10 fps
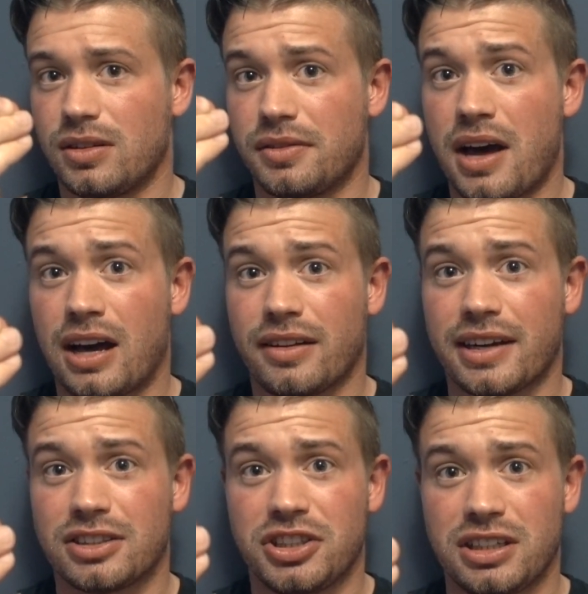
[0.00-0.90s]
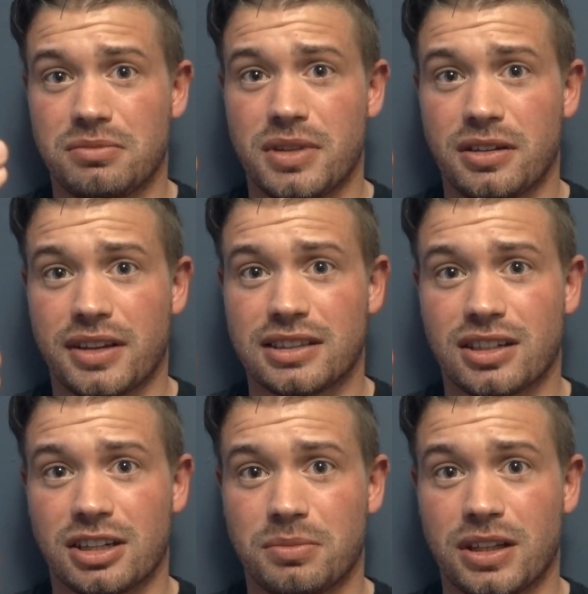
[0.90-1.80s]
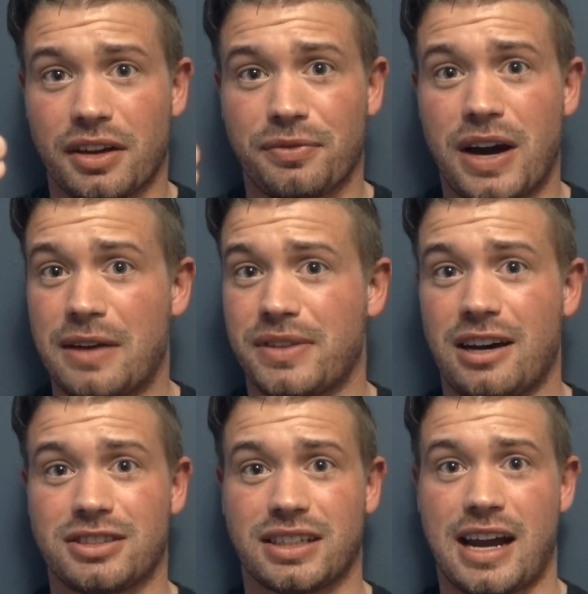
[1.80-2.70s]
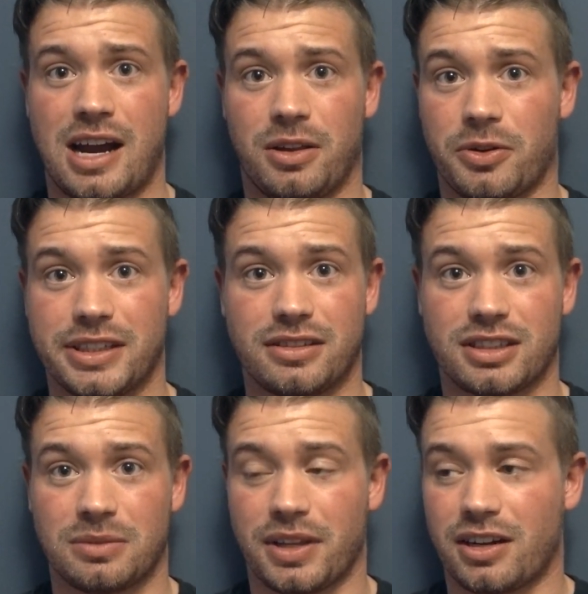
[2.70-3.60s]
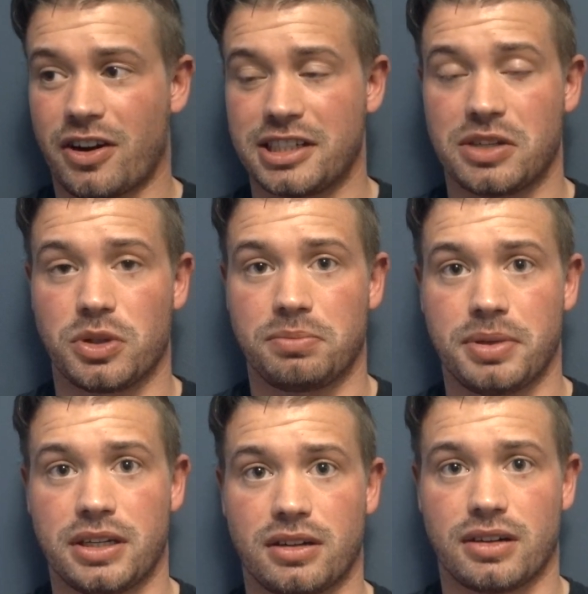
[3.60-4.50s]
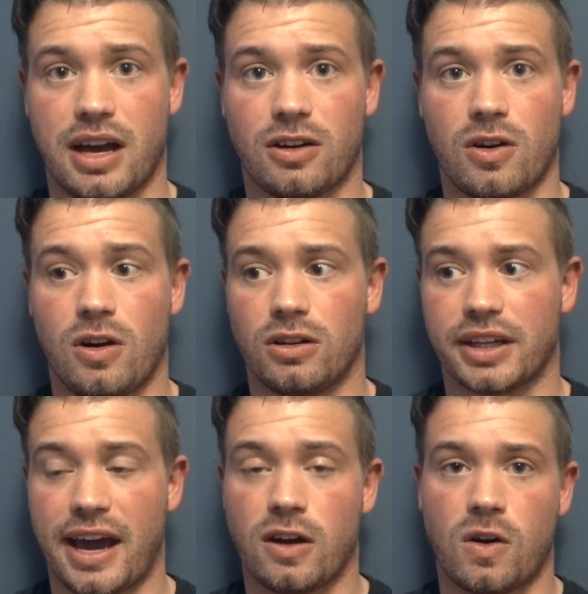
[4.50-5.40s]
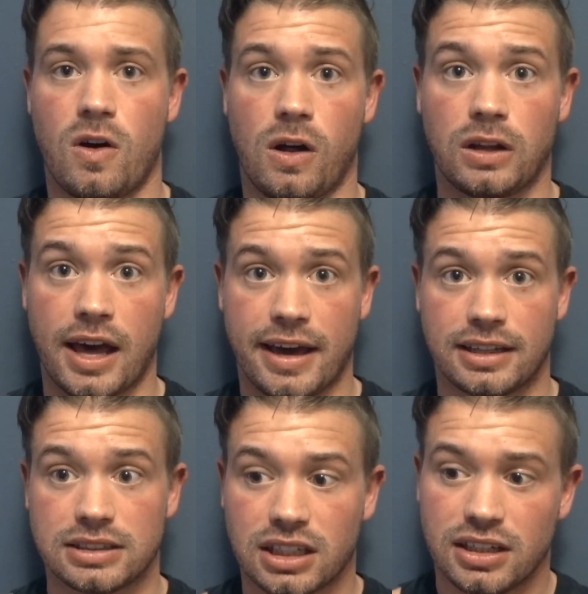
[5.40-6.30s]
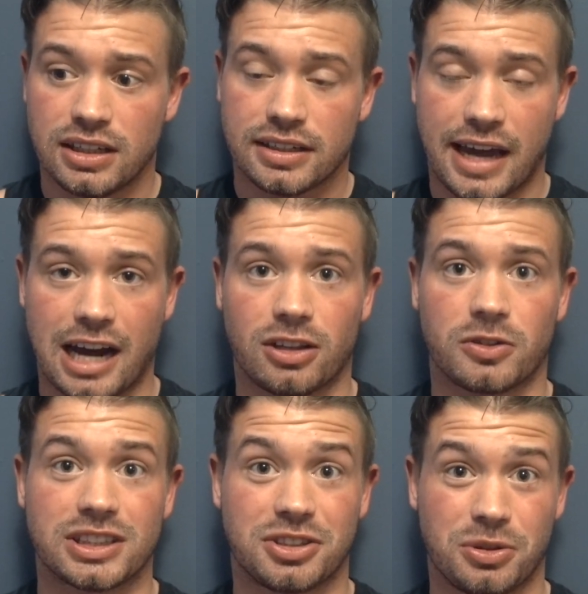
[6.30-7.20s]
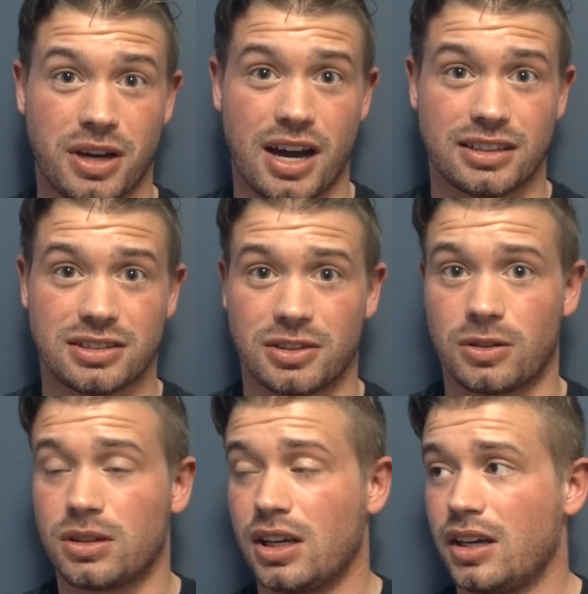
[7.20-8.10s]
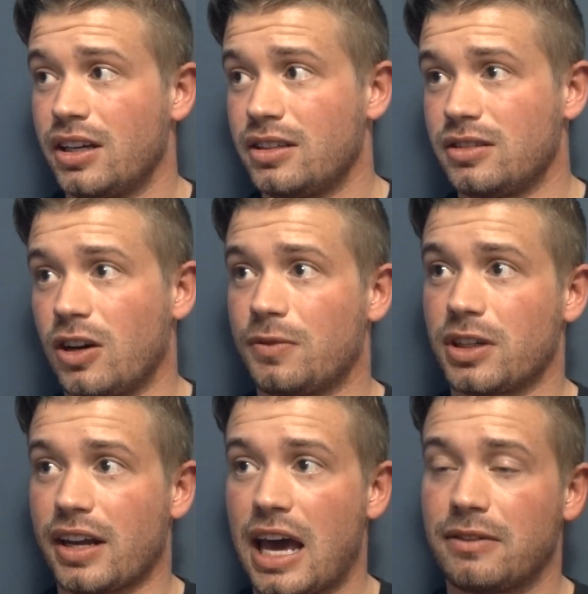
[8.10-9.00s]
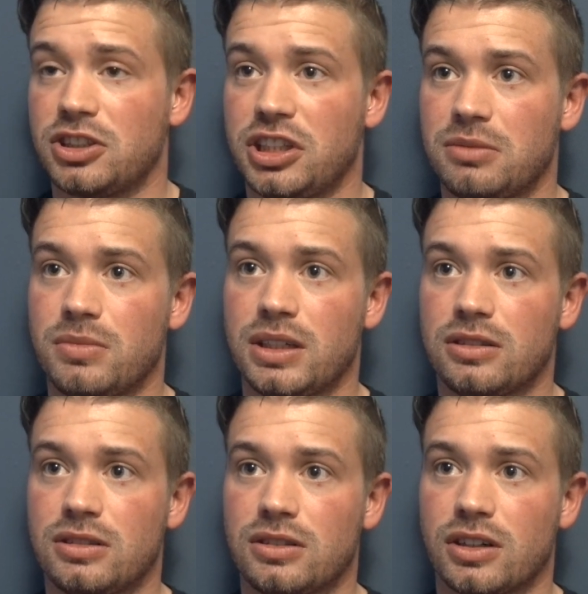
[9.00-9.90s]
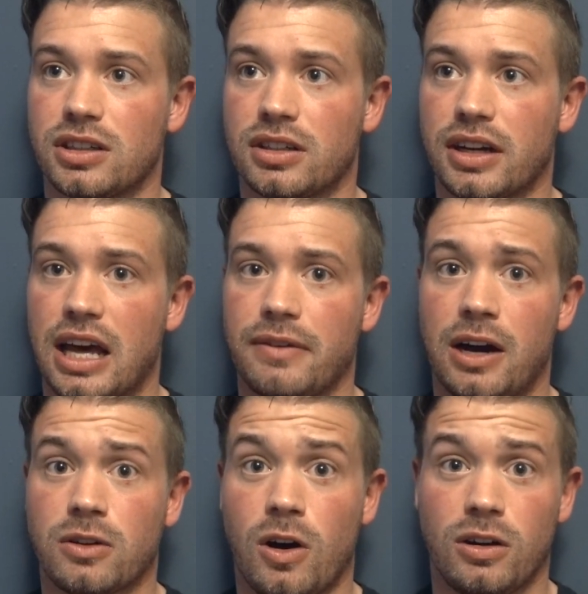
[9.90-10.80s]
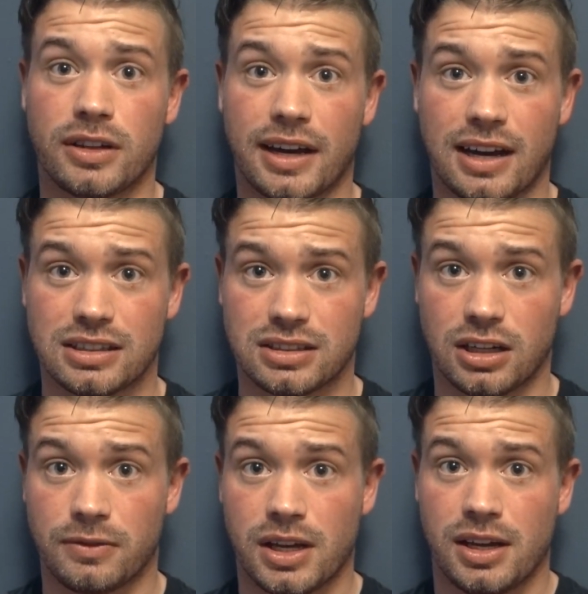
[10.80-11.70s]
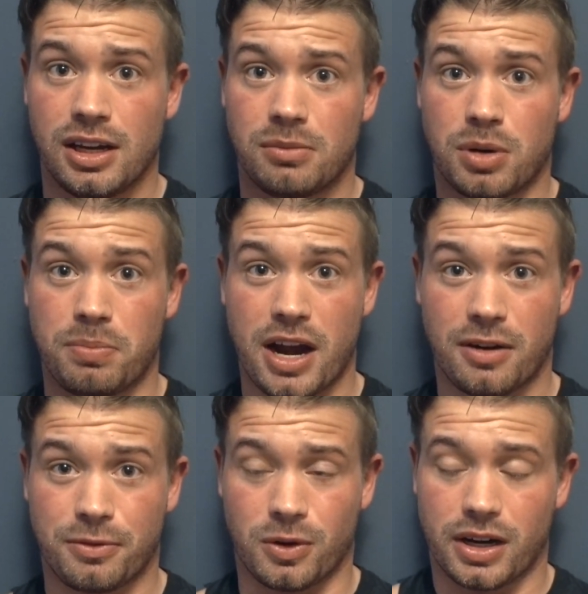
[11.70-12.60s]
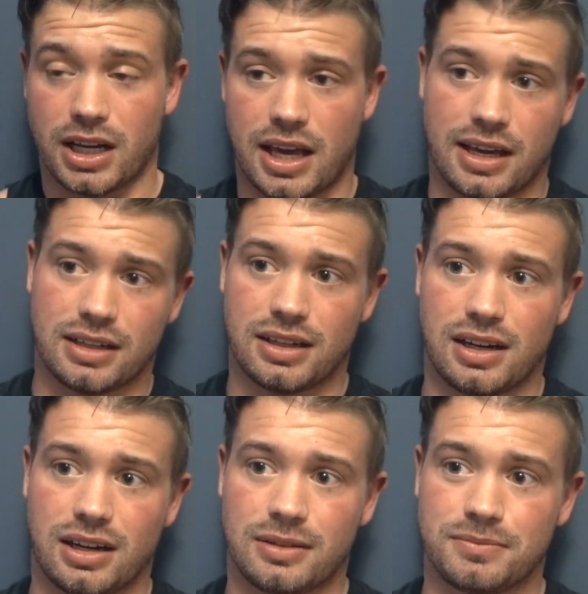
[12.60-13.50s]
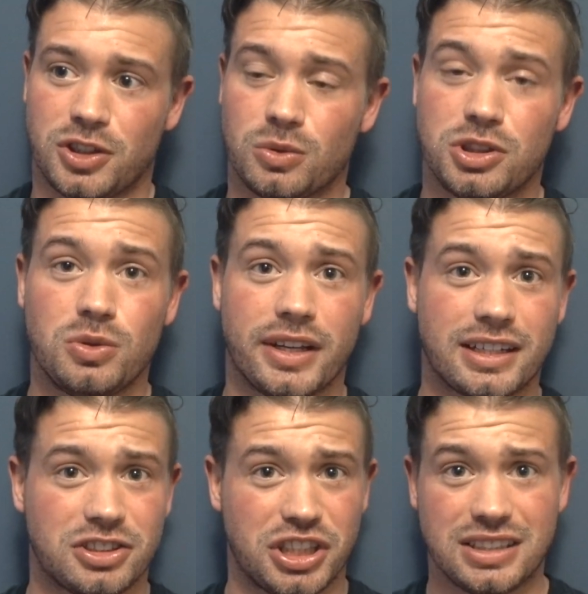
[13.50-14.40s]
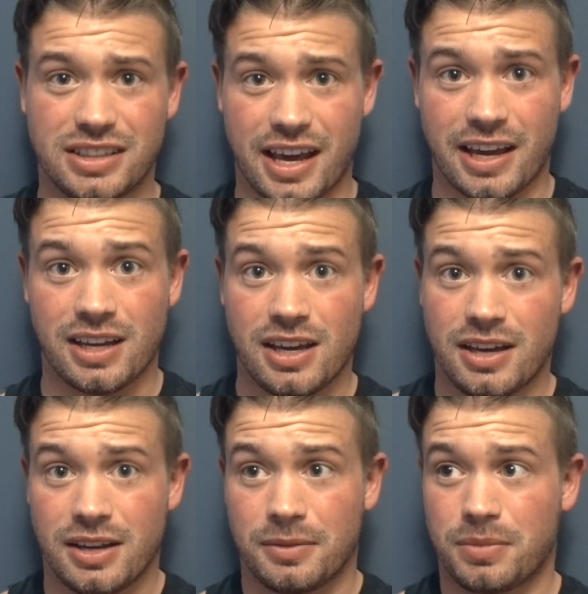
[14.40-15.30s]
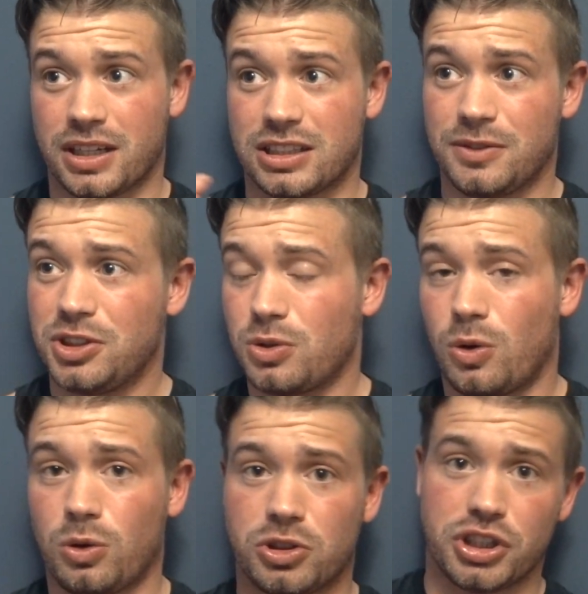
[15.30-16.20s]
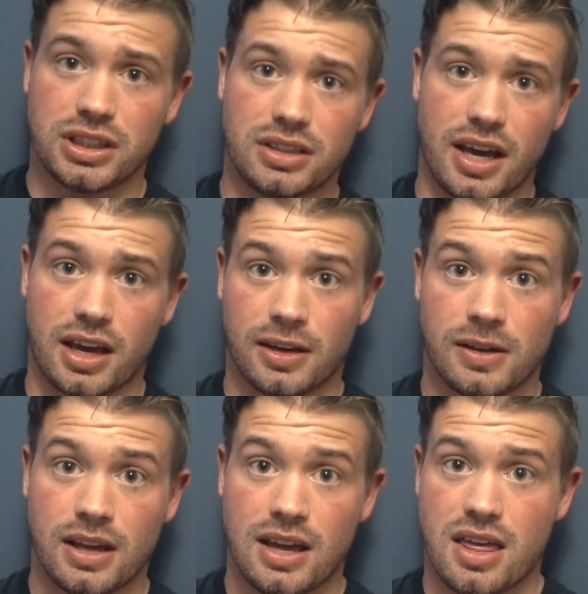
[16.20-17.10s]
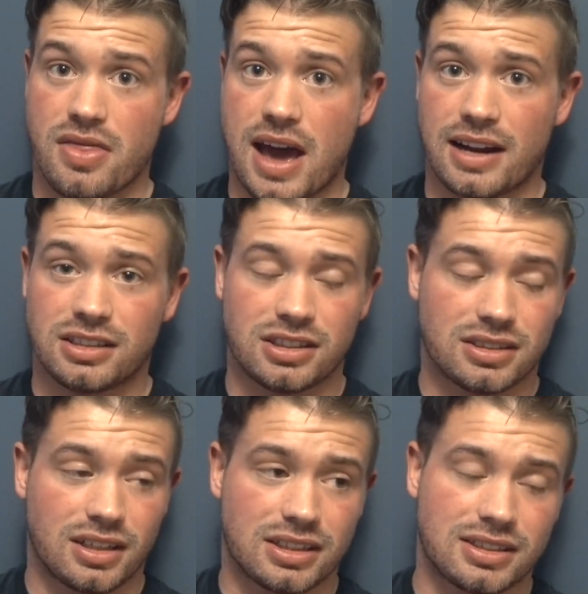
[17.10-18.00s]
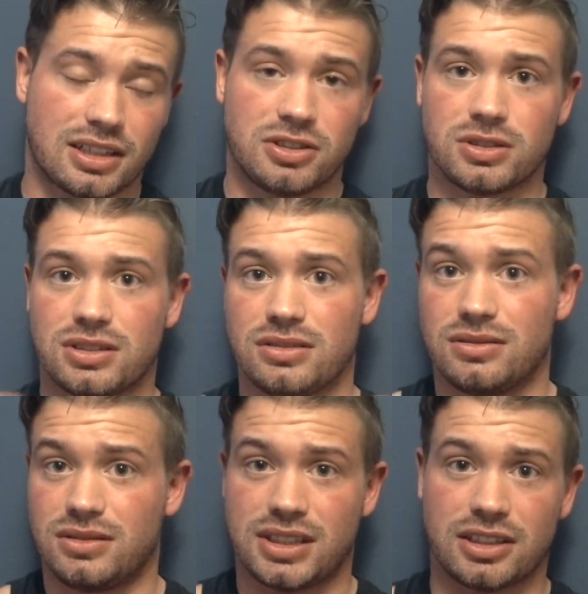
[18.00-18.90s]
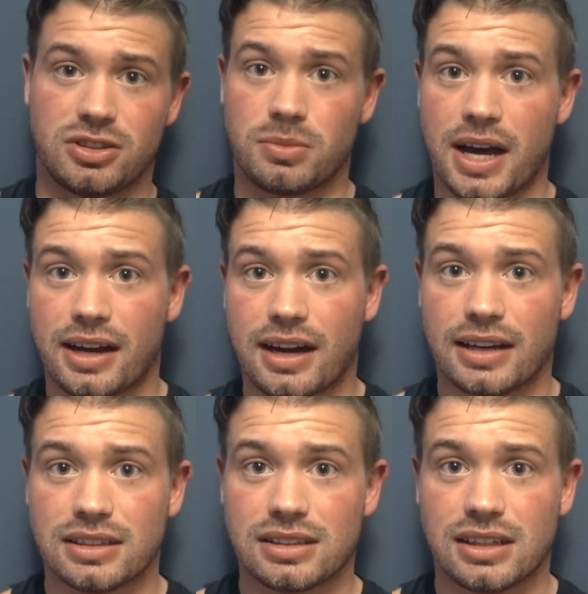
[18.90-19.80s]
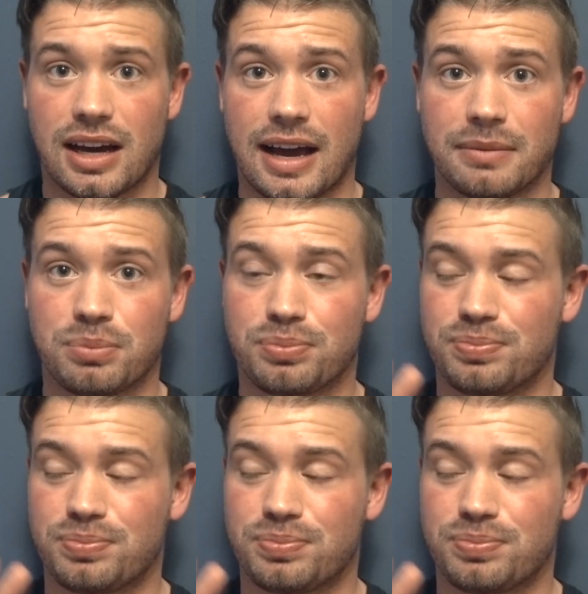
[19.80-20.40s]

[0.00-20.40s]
not like a cheat meal that's going to be like 5,000 calories or something crazy with beer and alcohol. Like, alcohol has calories too, guys. So, if you're going to have a cheat meal or you're going to have alcohol, that kind of stuff, prepare for it. And don't do like a cheat day, because if you do a whole cheat day, that is just going to set you back. I